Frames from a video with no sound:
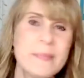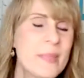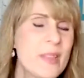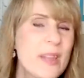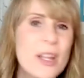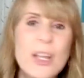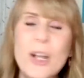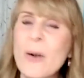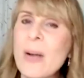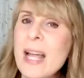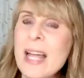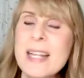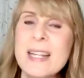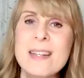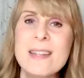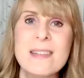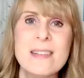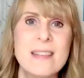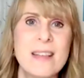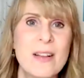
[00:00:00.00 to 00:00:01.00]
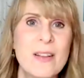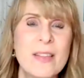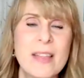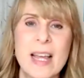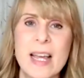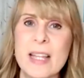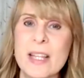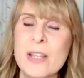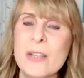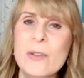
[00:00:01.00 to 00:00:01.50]
ahead and sell
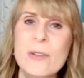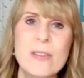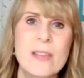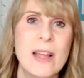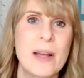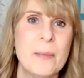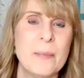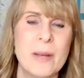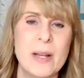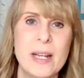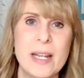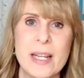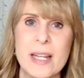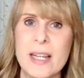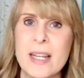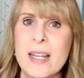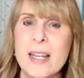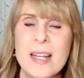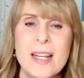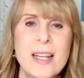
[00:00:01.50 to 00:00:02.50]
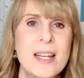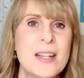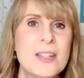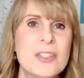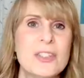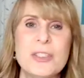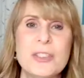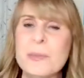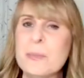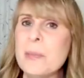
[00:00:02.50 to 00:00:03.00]
that. Use that money
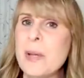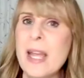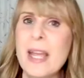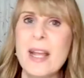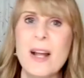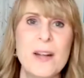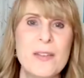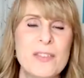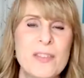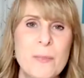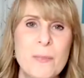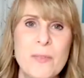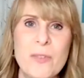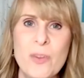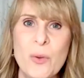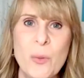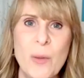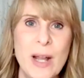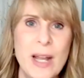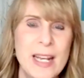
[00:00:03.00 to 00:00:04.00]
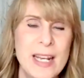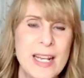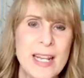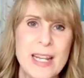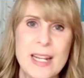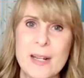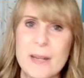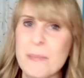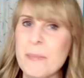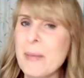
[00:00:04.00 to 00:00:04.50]
to pay off some of the
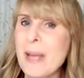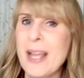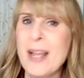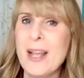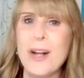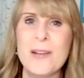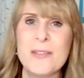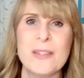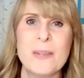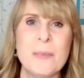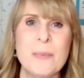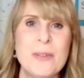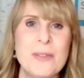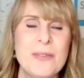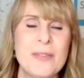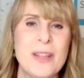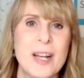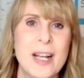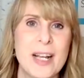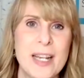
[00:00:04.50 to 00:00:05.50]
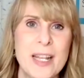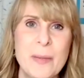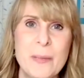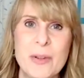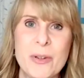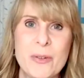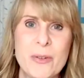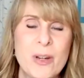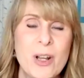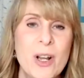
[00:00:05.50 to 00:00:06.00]
wedding, pay off some of the
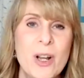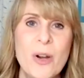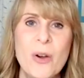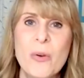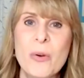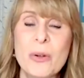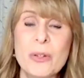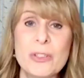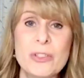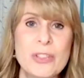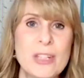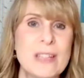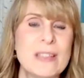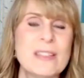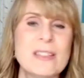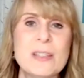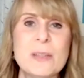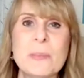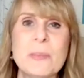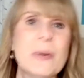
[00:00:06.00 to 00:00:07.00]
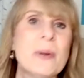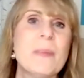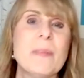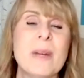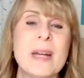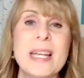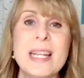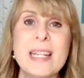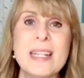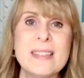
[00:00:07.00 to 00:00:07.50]
honeymoon, or just to put
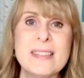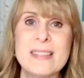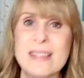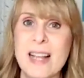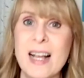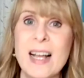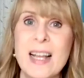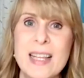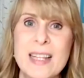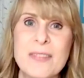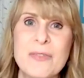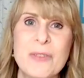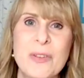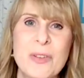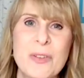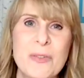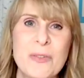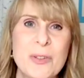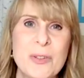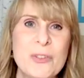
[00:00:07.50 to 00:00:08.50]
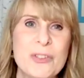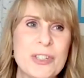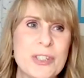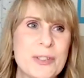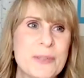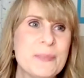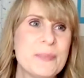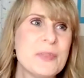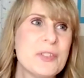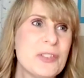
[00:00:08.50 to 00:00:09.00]
money aside for the
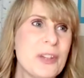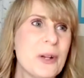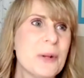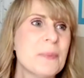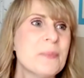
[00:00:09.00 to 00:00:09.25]
future. So